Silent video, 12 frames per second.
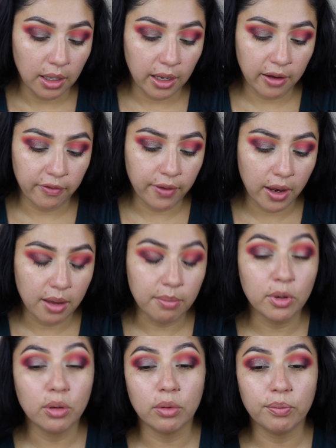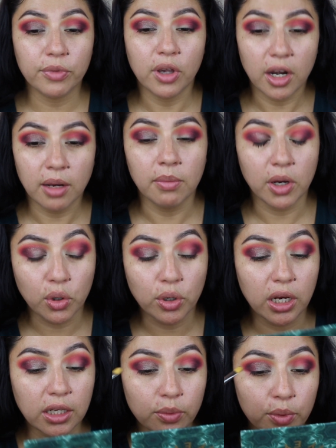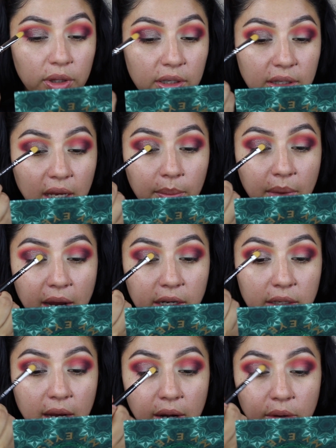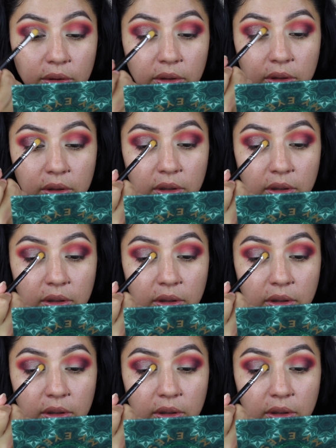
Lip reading: Like if I am cutting my crease with the same eyeshadow,